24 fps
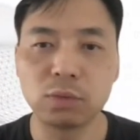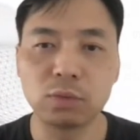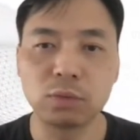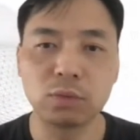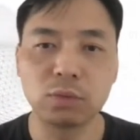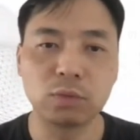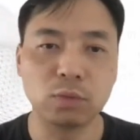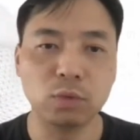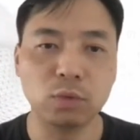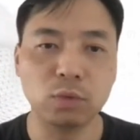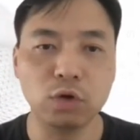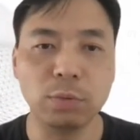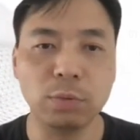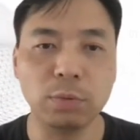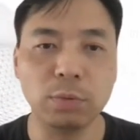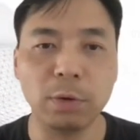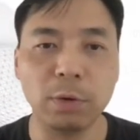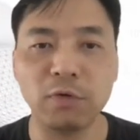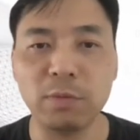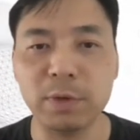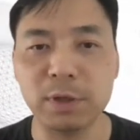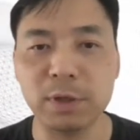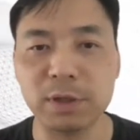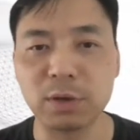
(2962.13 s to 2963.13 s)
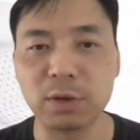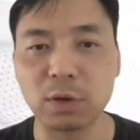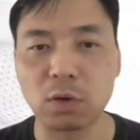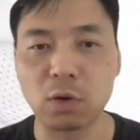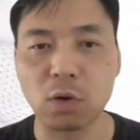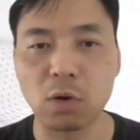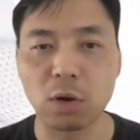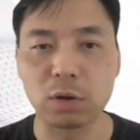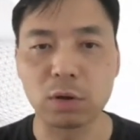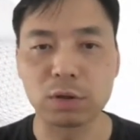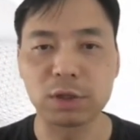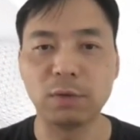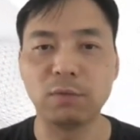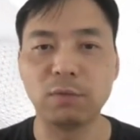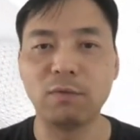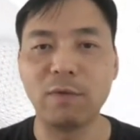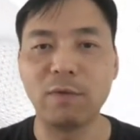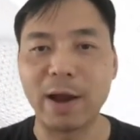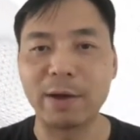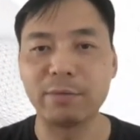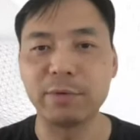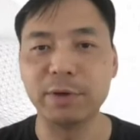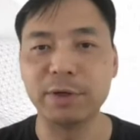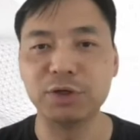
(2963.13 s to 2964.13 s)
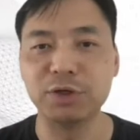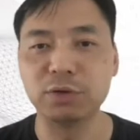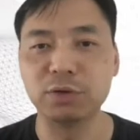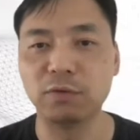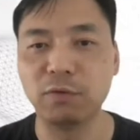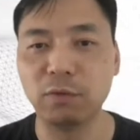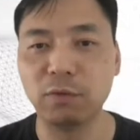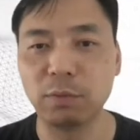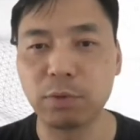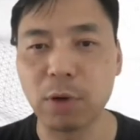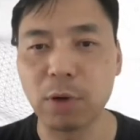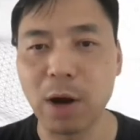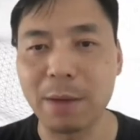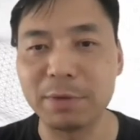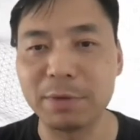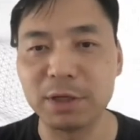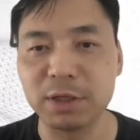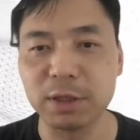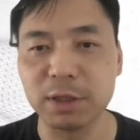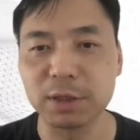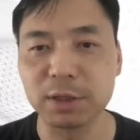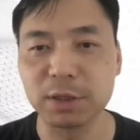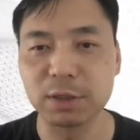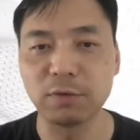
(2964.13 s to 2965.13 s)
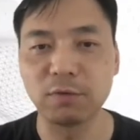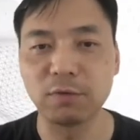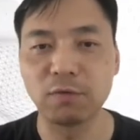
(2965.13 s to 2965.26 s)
good performance across a wide range of parameters,